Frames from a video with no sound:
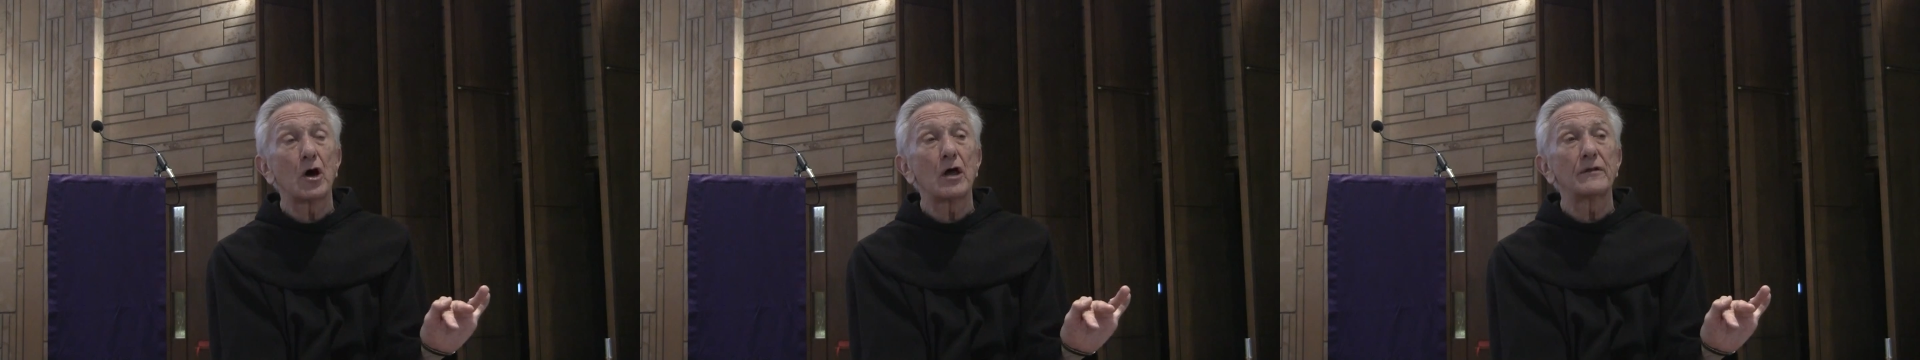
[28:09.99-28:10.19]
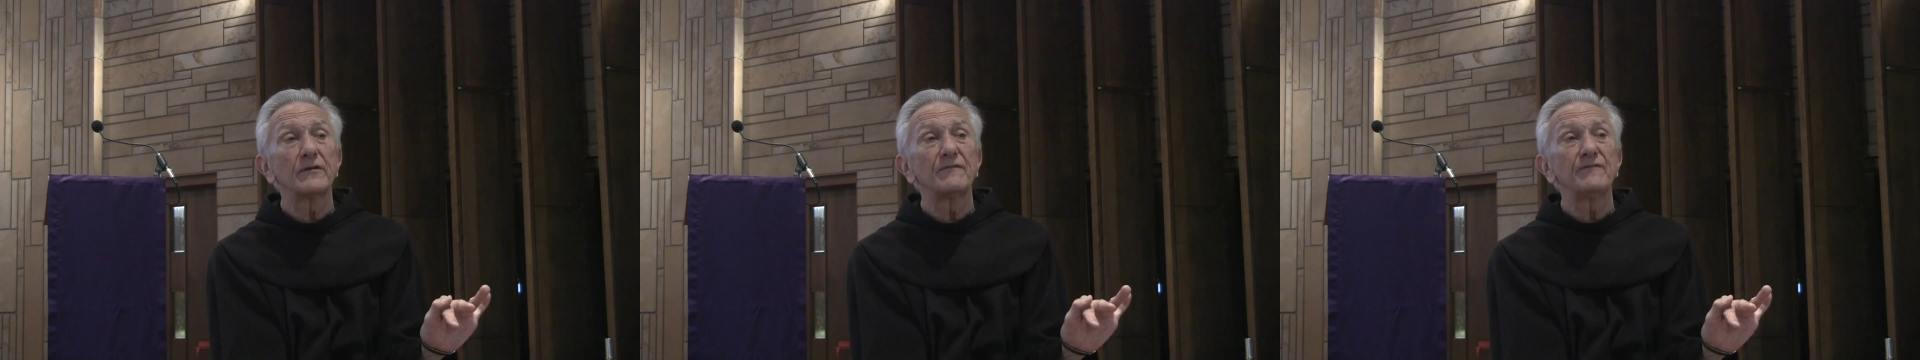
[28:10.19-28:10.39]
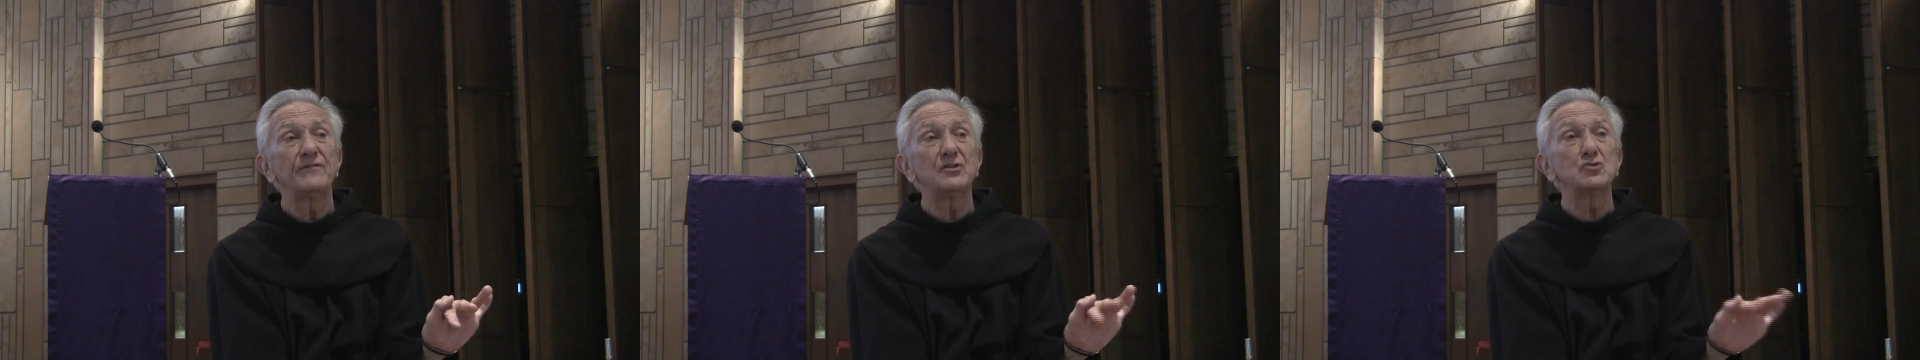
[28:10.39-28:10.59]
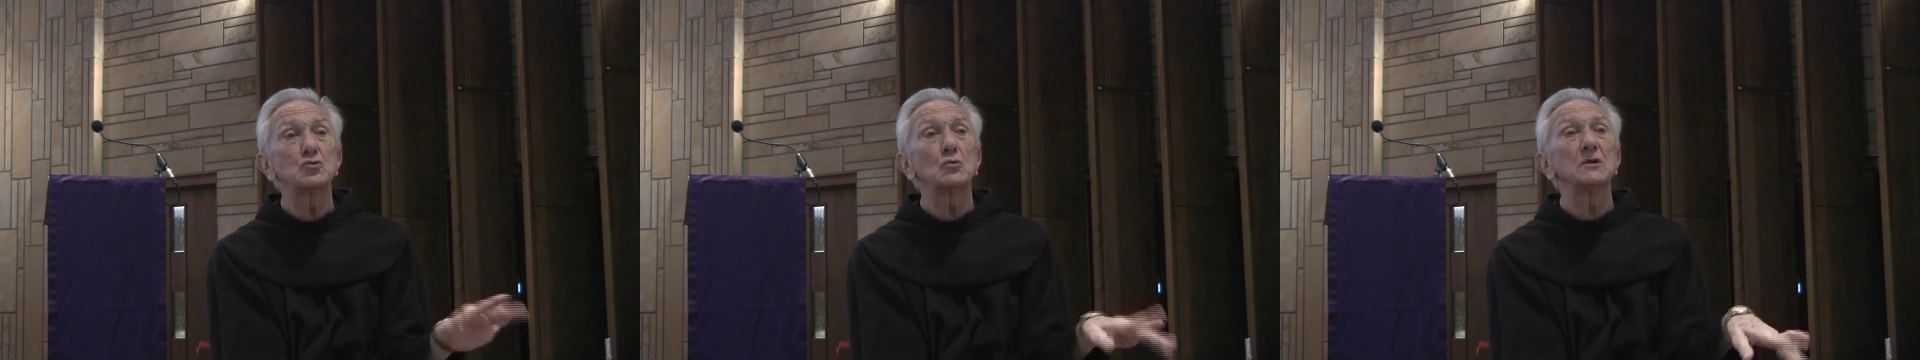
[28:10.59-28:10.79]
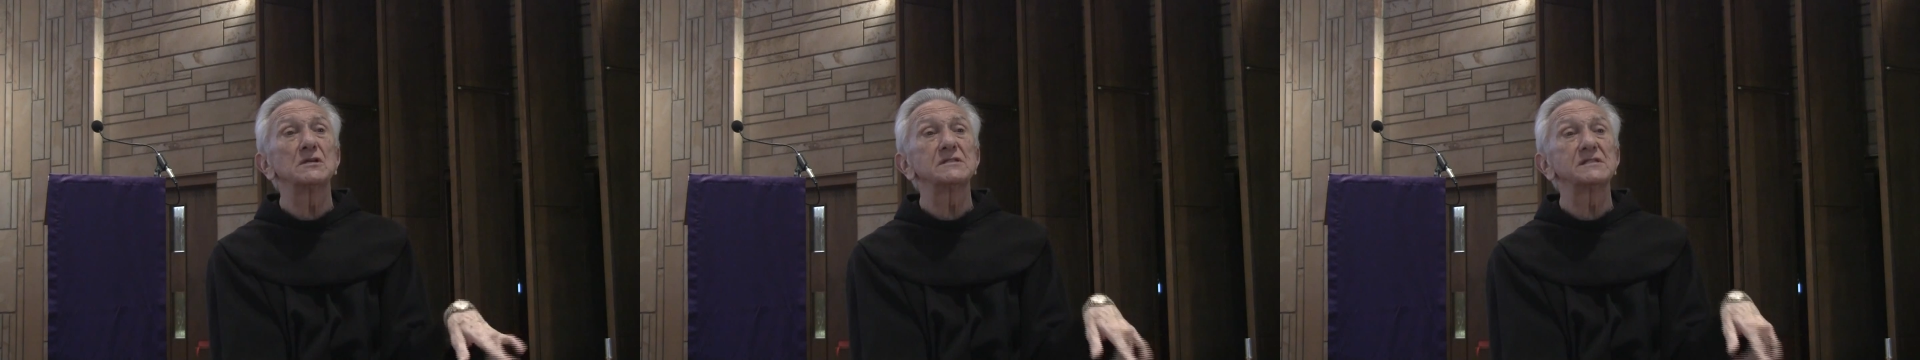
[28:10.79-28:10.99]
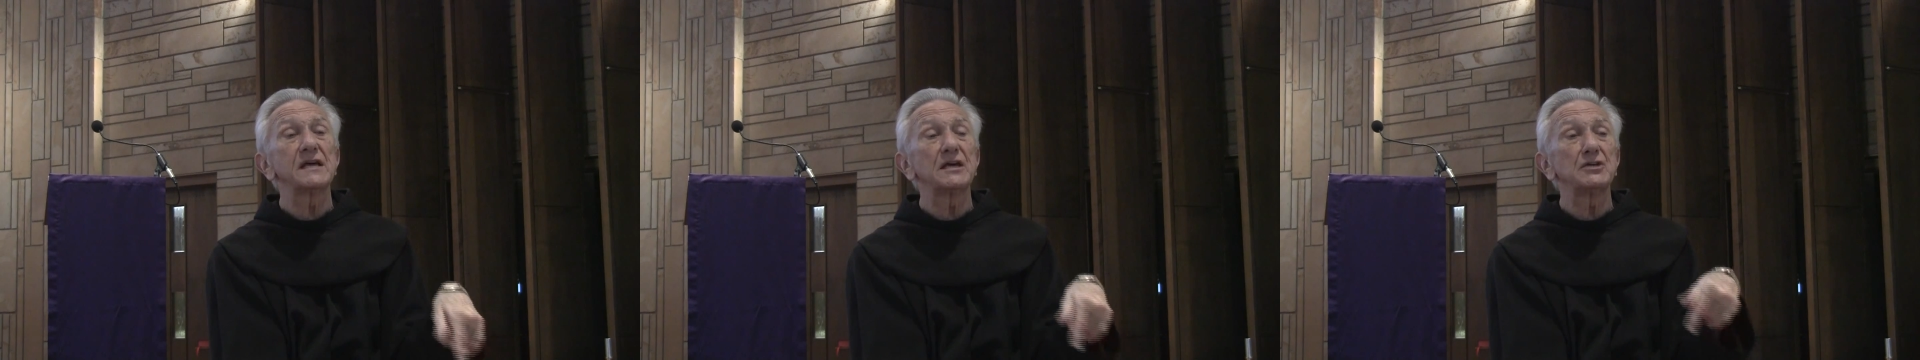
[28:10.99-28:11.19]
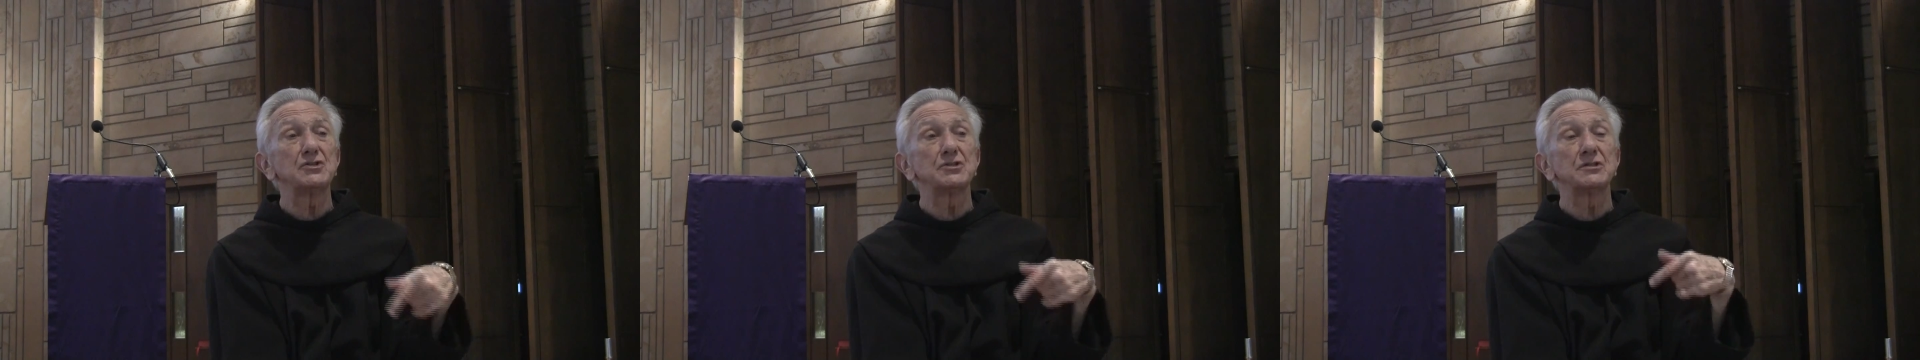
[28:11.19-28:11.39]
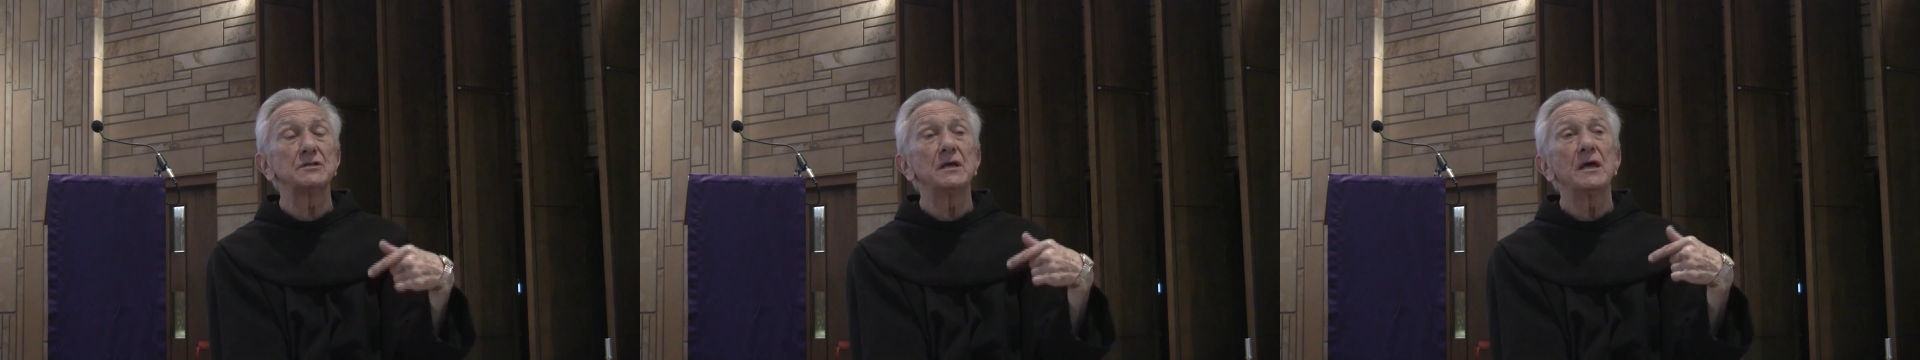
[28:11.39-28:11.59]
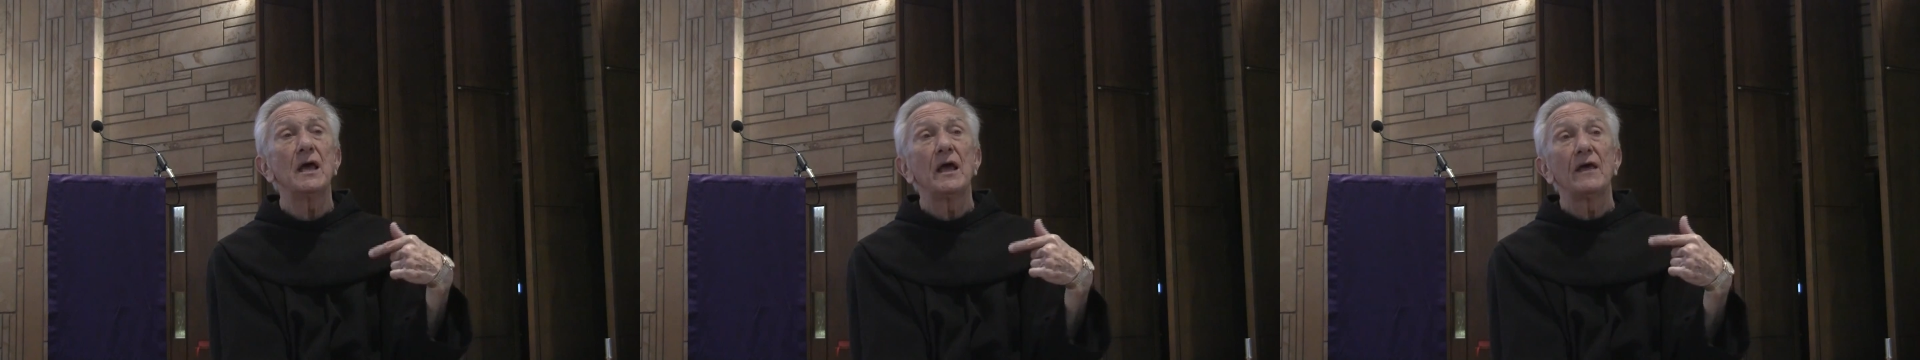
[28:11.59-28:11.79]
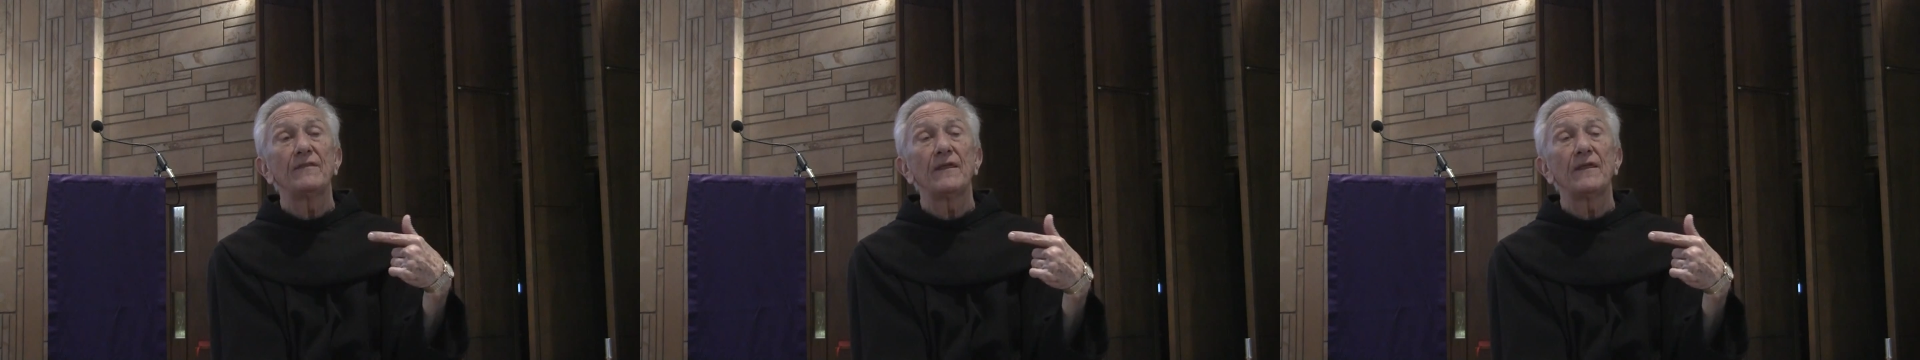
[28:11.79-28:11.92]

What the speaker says: on the visualization